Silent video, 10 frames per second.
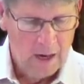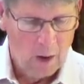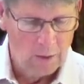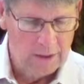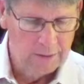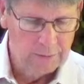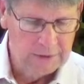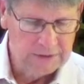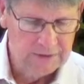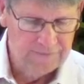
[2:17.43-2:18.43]
Our
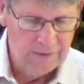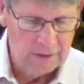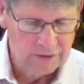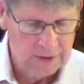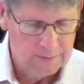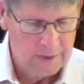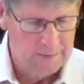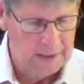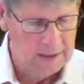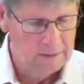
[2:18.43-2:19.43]
in-reach and fellowship
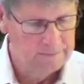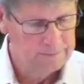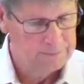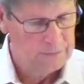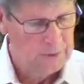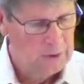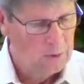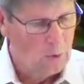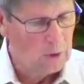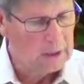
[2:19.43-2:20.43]
committee,
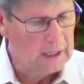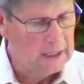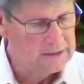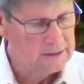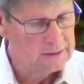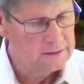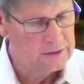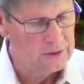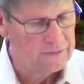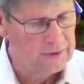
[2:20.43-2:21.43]
organizing,
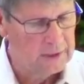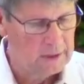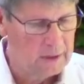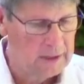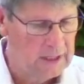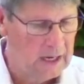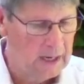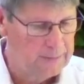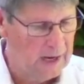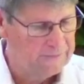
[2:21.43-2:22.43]
serving, and cleaning
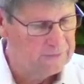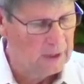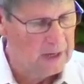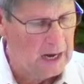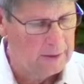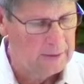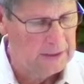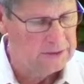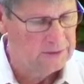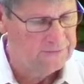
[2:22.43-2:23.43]
up after our
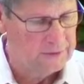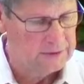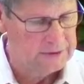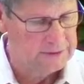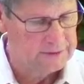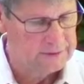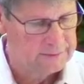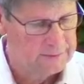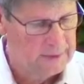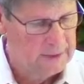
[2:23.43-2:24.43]
congregational functions,
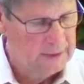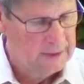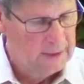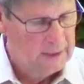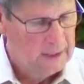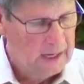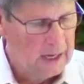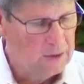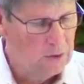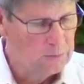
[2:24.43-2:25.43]

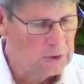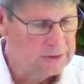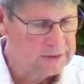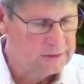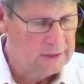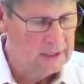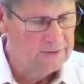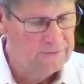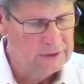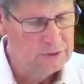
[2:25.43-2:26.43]
and numerous
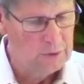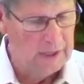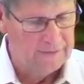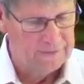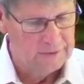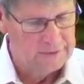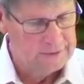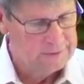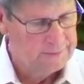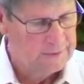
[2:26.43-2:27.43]
individual efforts
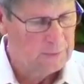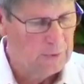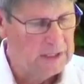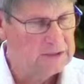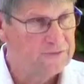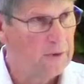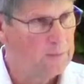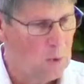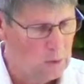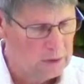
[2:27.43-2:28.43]
that range from
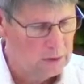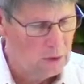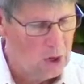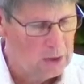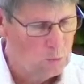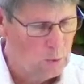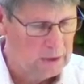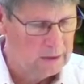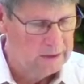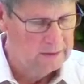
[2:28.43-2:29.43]
mowing the lawn
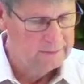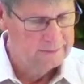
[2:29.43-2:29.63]
weekly,